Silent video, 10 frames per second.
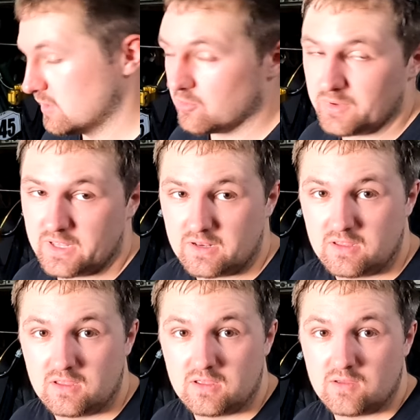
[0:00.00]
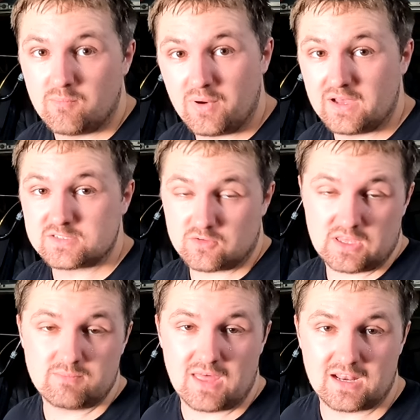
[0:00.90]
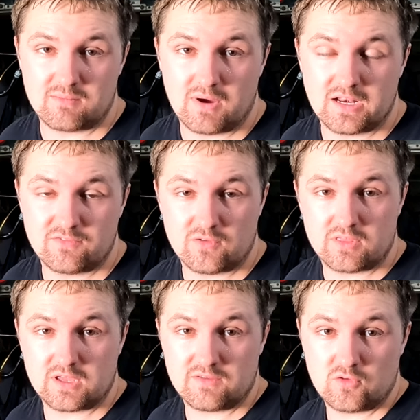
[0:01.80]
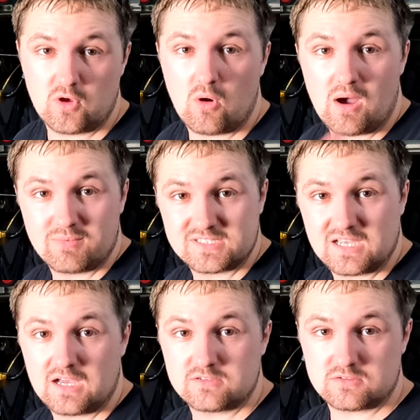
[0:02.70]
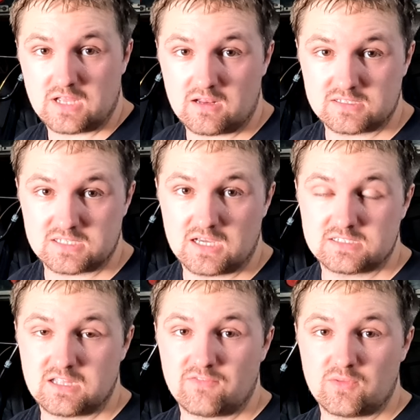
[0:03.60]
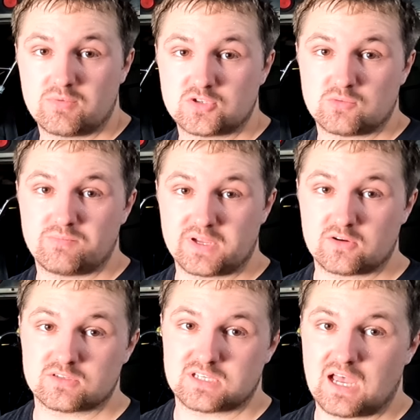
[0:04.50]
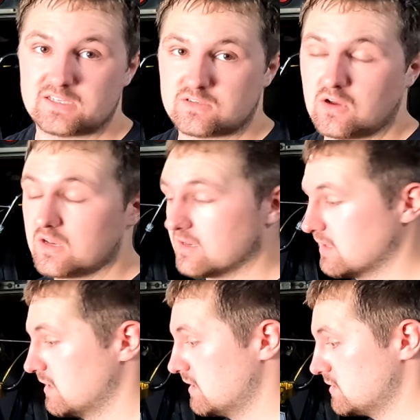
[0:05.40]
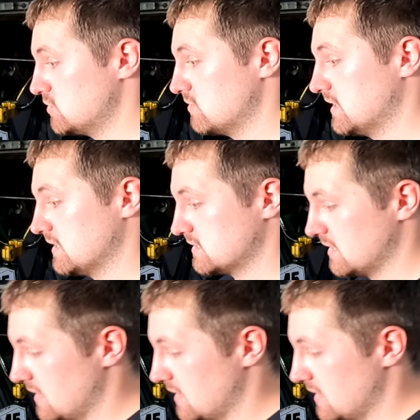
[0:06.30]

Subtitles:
a little bit. But so keep that in mind. If you're thinking, if you go up a size or down a size, definitely put your bigger size on, do this